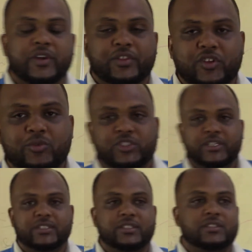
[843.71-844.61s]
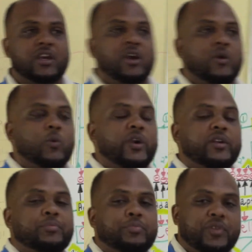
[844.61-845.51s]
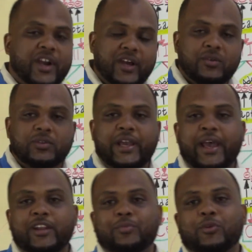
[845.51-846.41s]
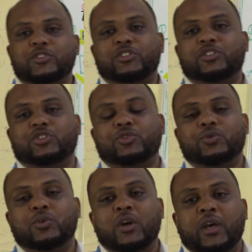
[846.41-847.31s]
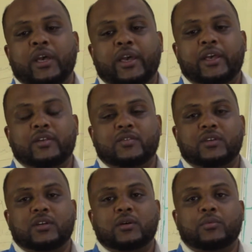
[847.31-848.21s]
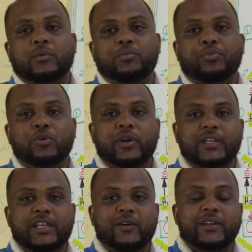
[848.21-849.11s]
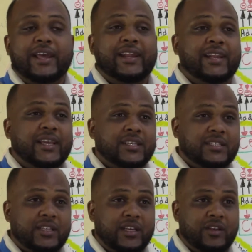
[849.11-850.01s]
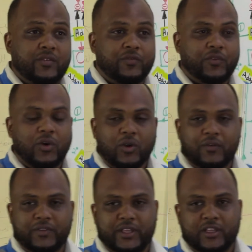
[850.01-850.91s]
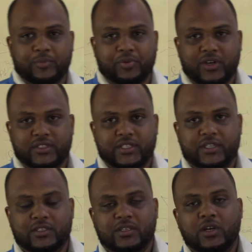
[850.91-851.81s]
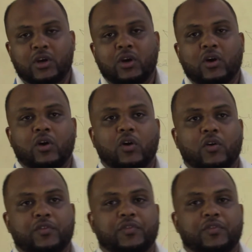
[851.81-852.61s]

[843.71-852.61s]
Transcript: thermogenesis, where brown adipose tissue is broken down and is involved in the process of